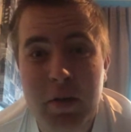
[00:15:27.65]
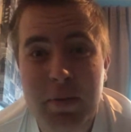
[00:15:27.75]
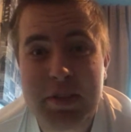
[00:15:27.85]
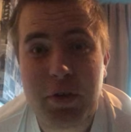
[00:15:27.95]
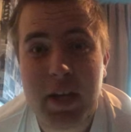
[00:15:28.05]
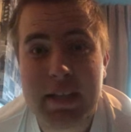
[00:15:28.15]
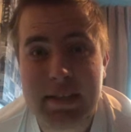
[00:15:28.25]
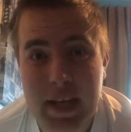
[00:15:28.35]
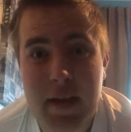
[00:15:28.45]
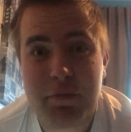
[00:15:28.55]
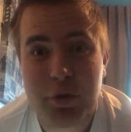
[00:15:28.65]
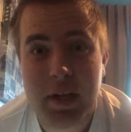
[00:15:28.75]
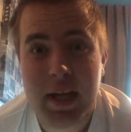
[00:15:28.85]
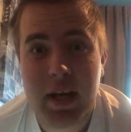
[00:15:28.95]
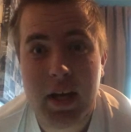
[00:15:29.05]
West Tigers, they have
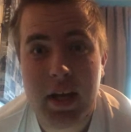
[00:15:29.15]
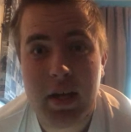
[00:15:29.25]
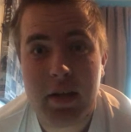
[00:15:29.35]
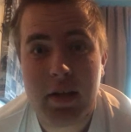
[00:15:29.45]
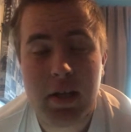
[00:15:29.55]
tried their heart out,